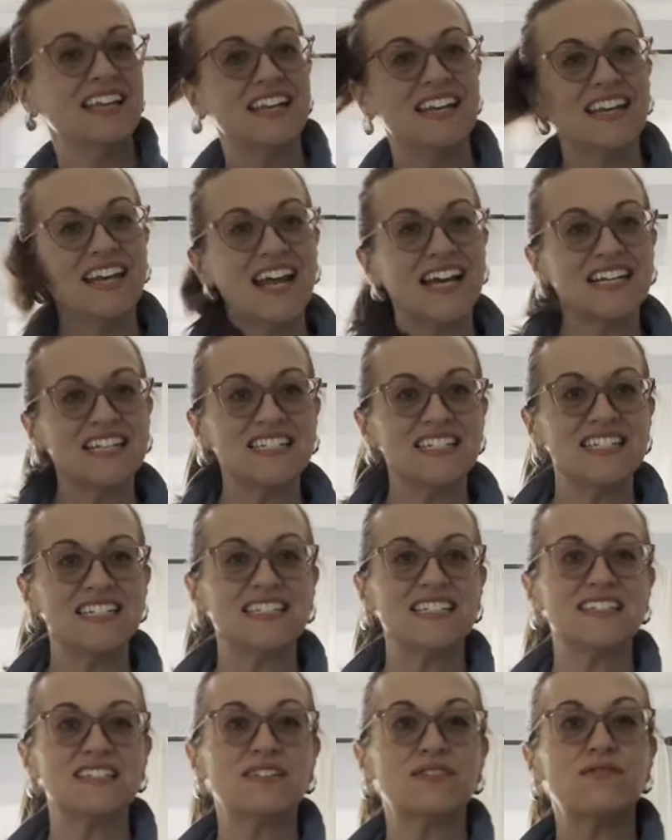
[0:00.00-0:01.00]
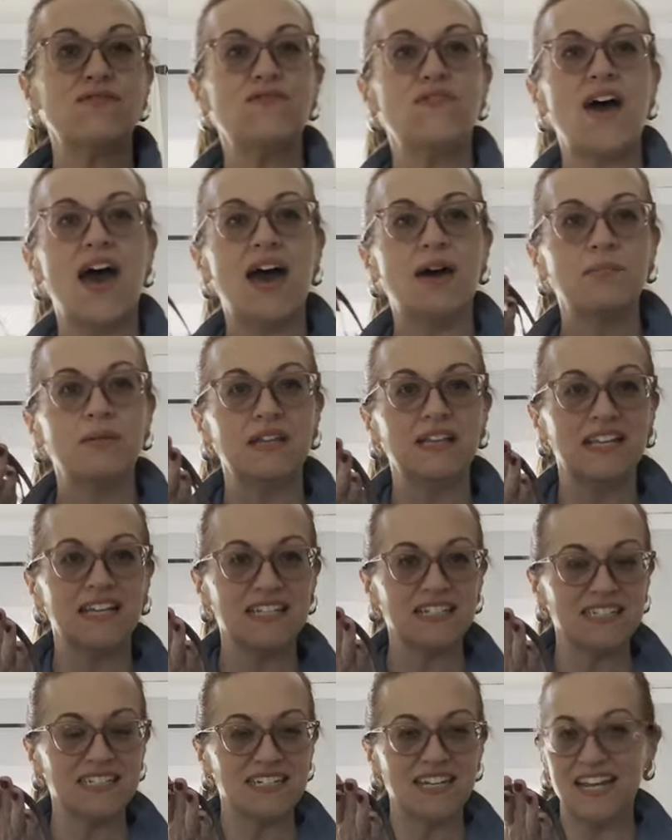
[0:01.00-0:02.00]
Next is this
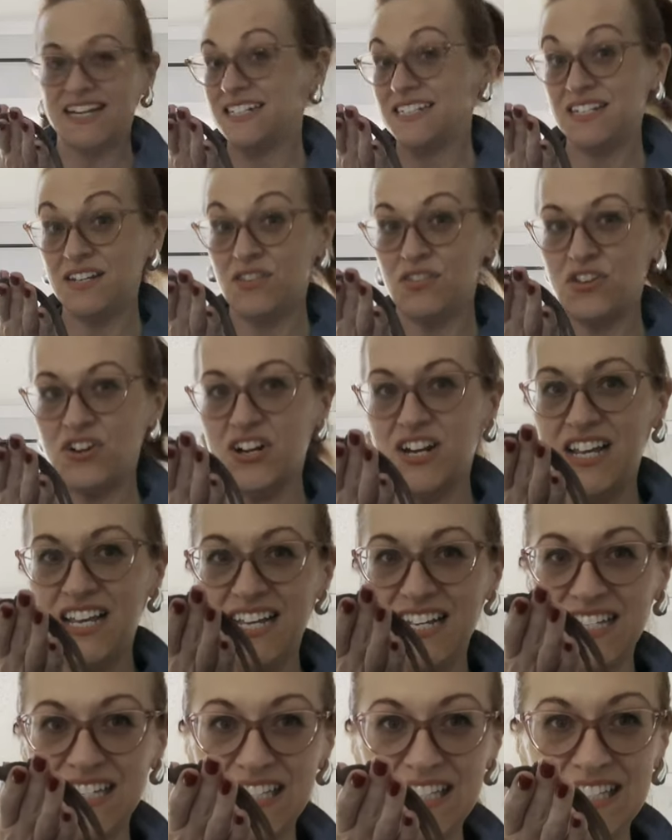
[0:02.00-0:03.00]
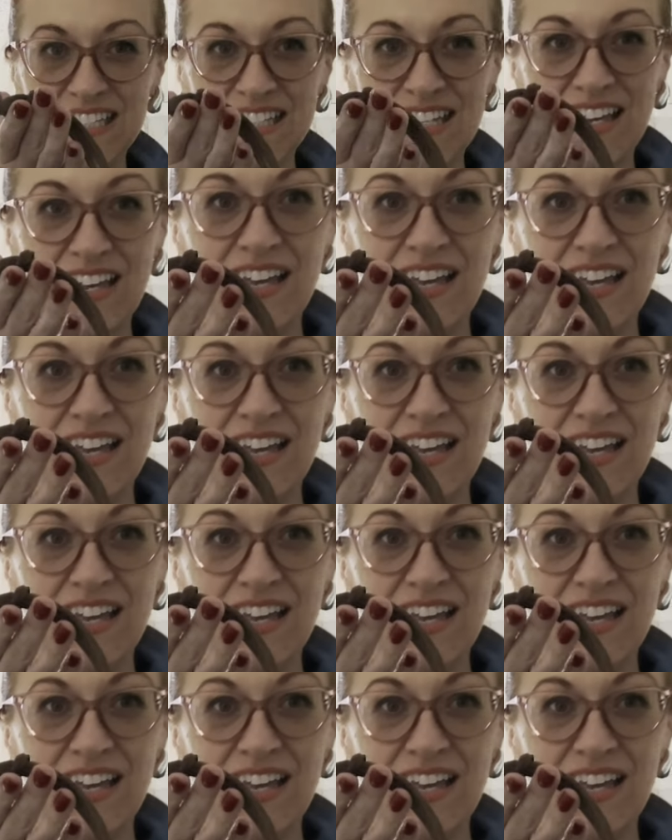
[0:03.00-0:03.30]
fabulous 1930s